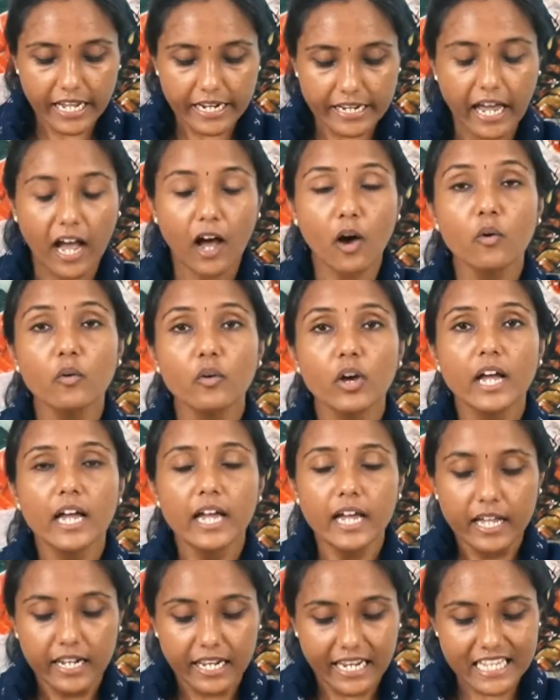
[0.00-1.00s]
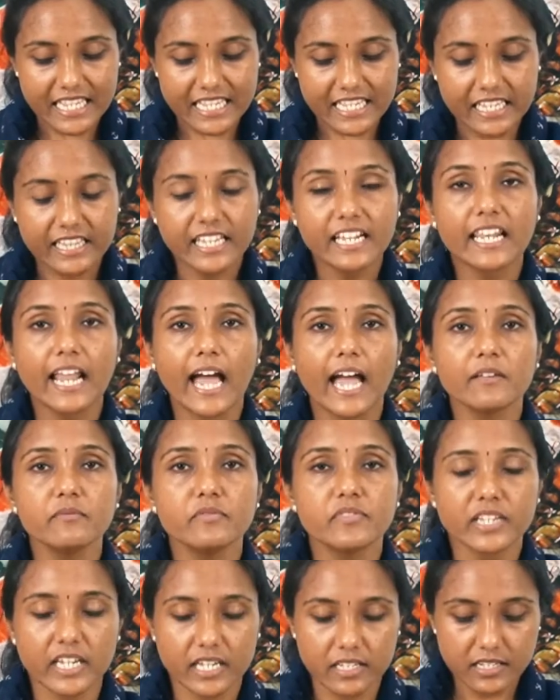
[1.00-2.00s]
Now let's see the life
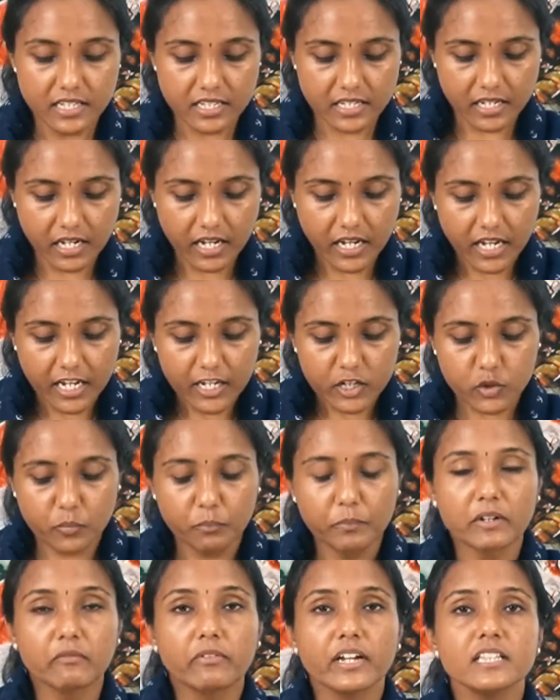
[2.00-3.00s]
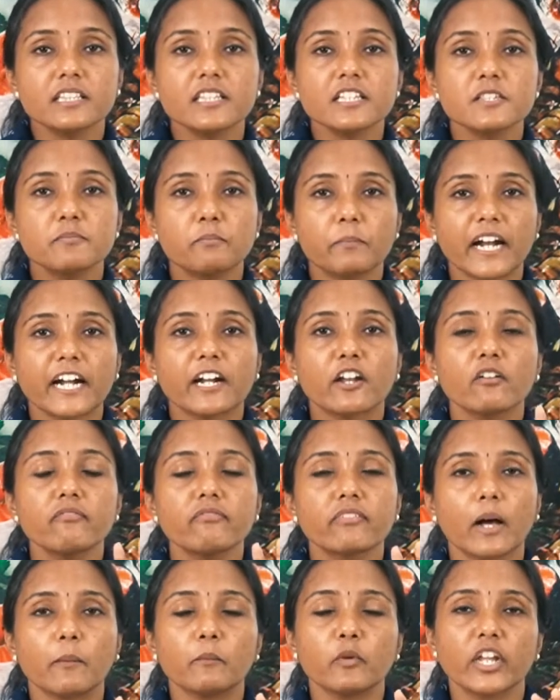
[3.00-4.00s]
skills. To prevent the spread
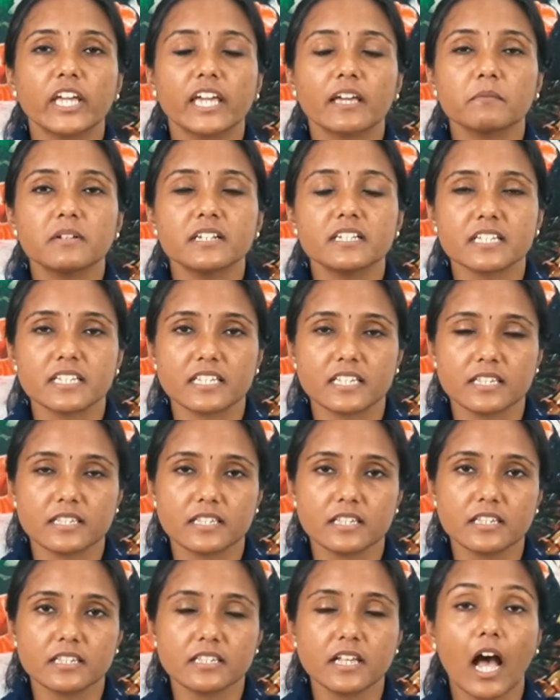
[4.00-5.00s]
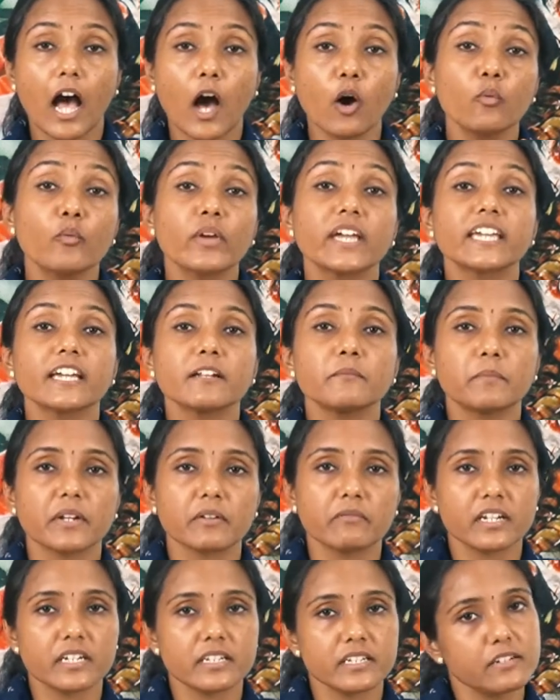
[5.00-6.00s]
of communicable diseases, how we can
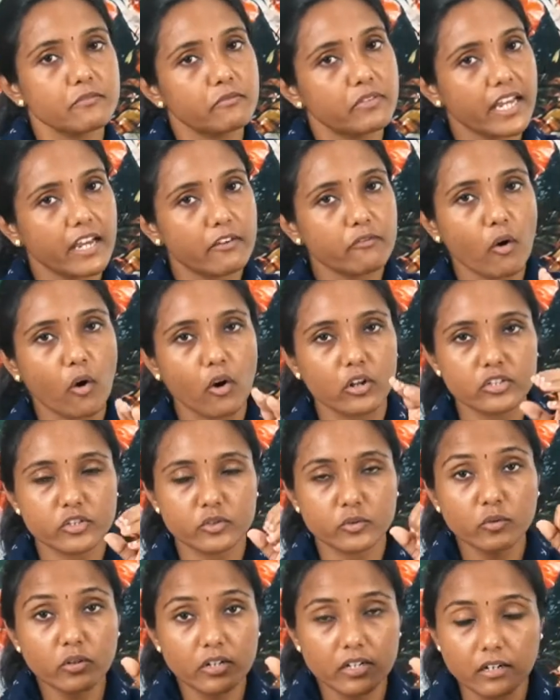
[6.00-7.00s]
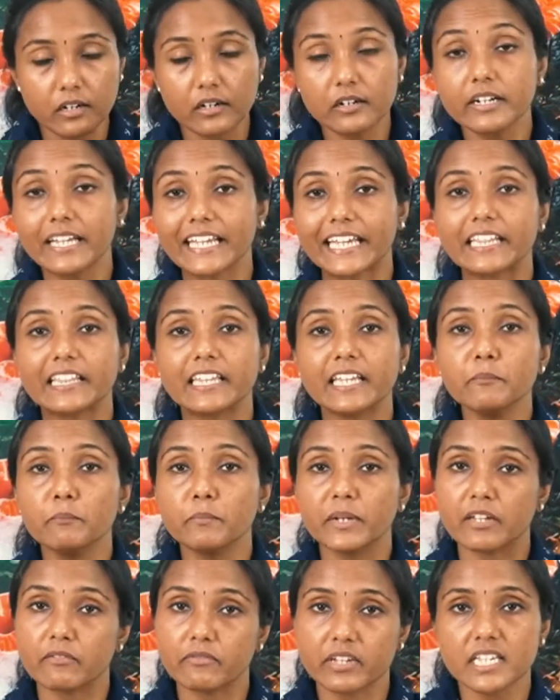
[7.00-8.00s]
prevent it, we have also learned in the
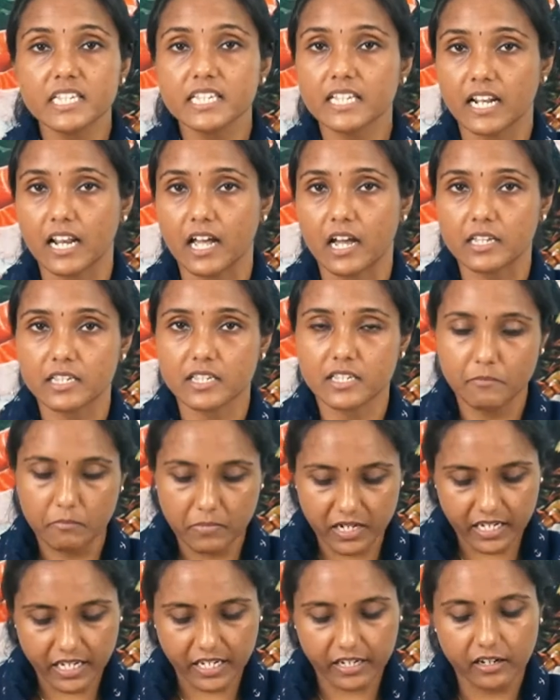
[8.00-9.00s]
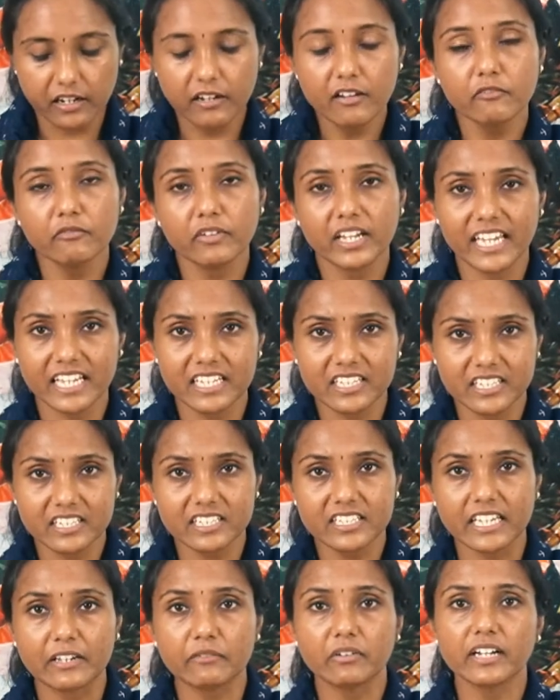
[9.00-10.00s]
previous class. But here, we can
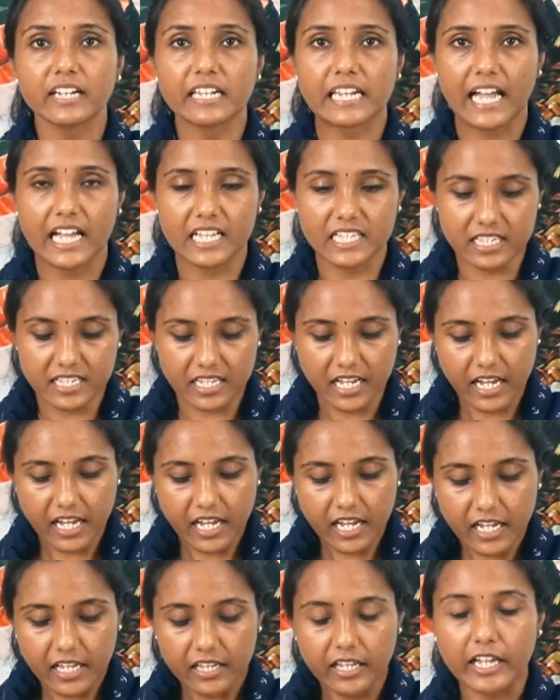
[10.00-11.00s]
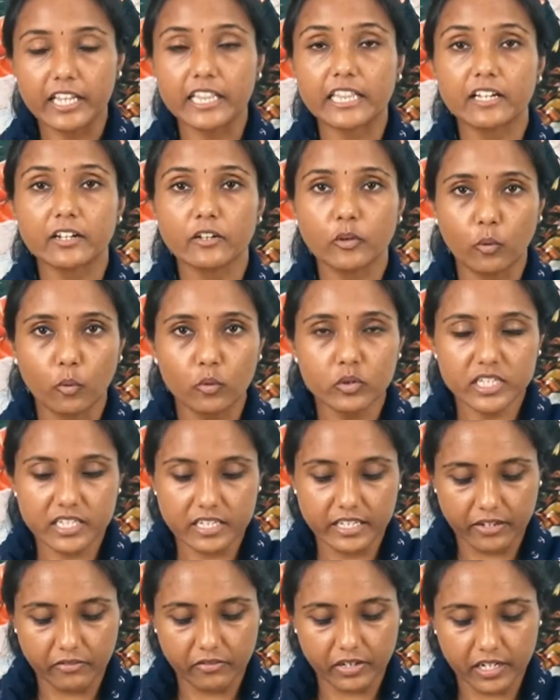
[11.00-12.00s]
just give a glance in the notes
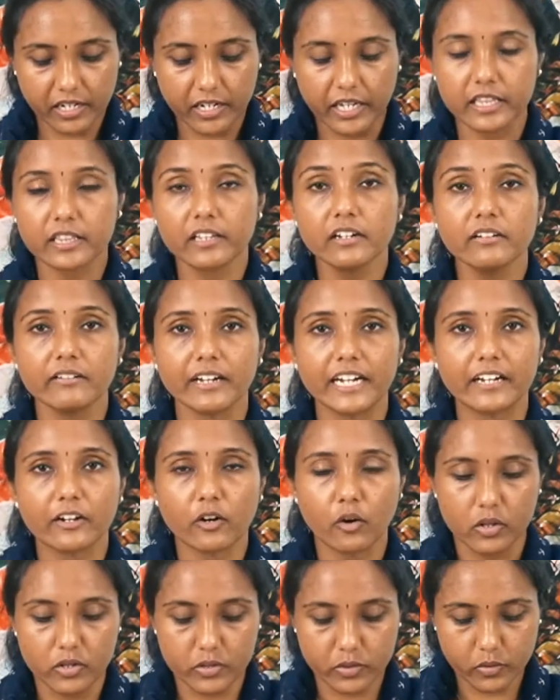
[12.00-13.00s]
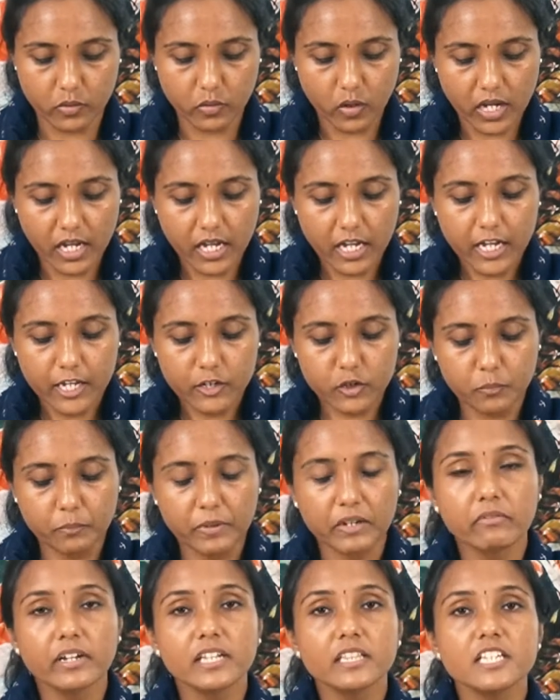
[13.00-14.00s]
given in the reader also. To
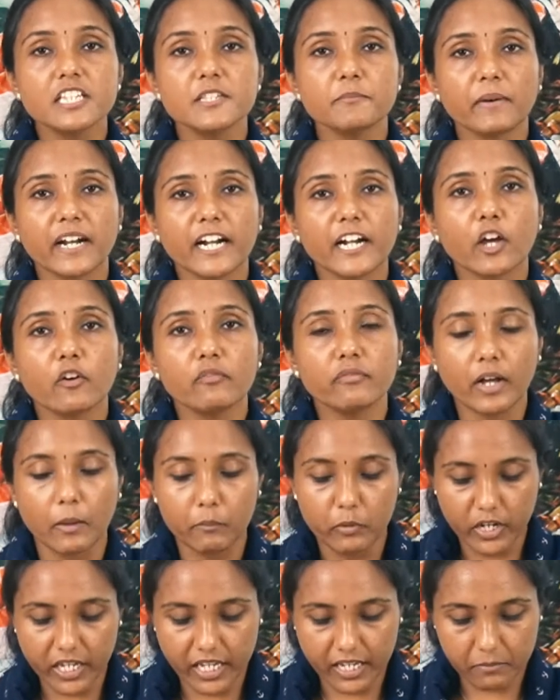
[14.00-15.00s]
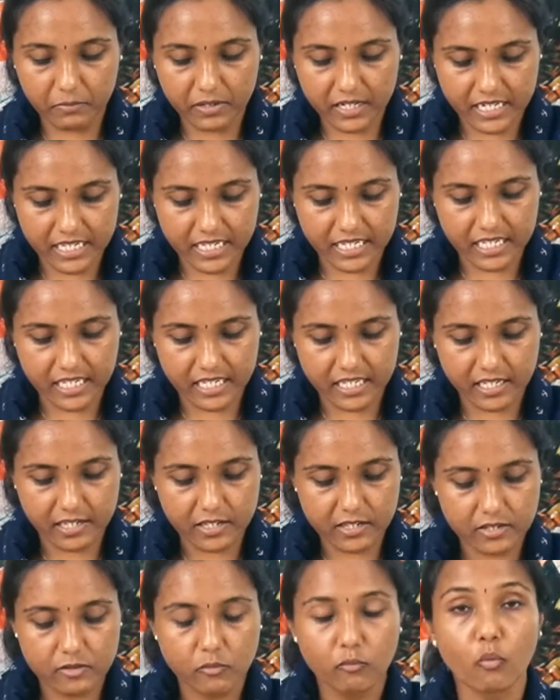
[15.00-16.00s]
prevent the spread of communicable
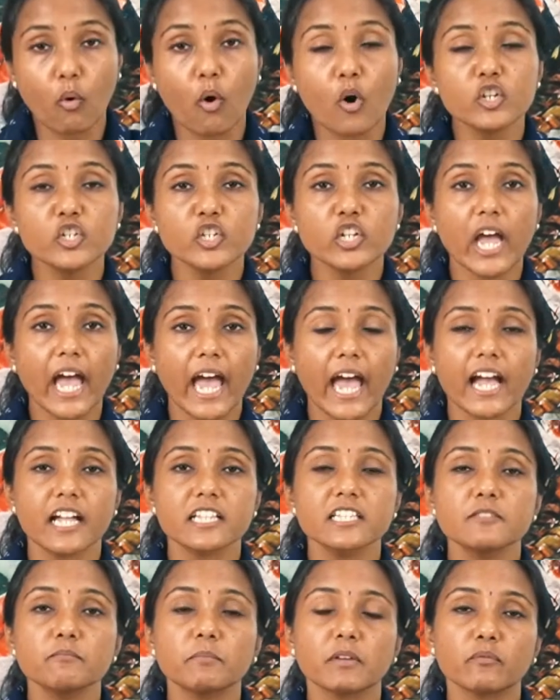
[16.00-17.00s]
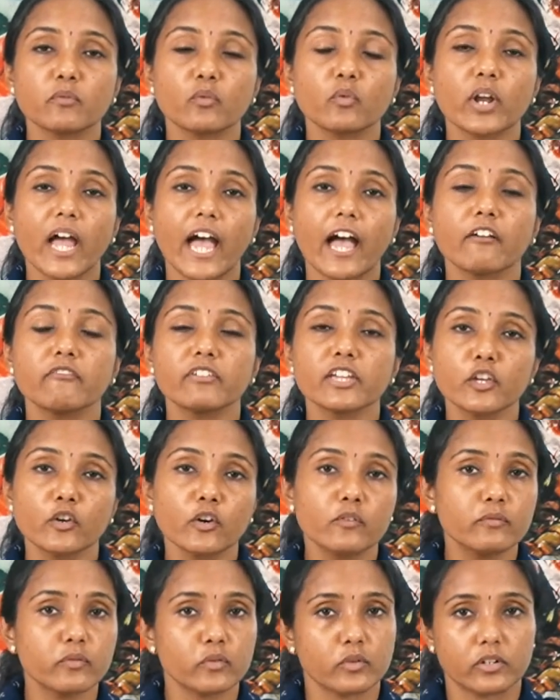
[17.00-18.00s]
diseases, wash hands before having
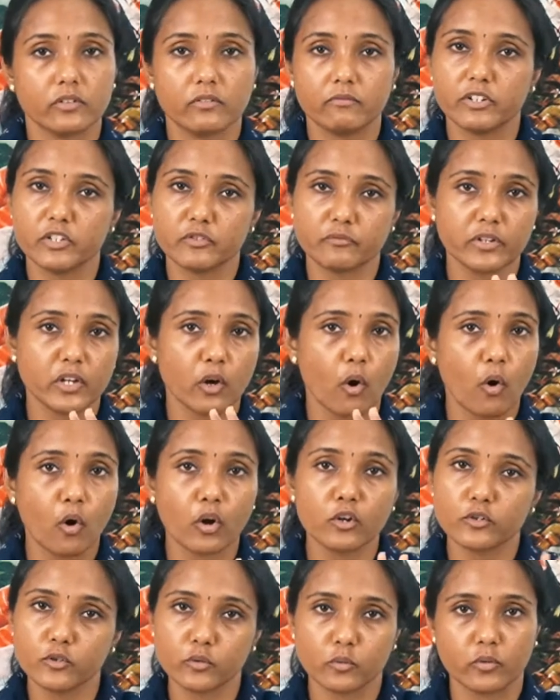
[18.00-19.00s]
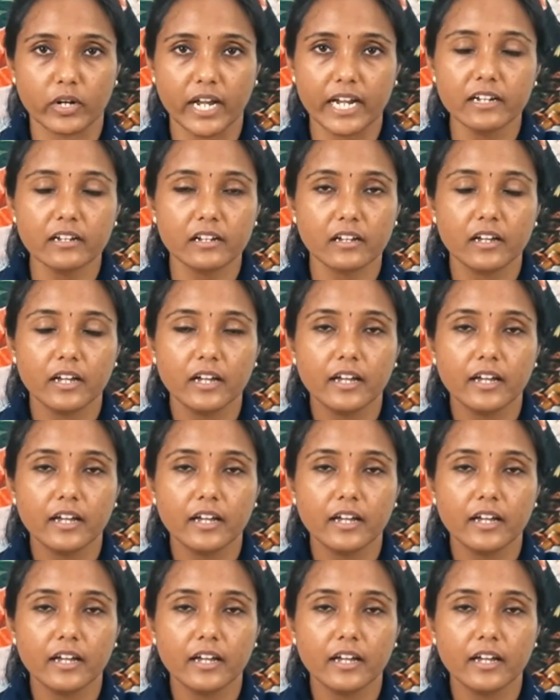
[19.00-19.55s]
your food, which we all do, right?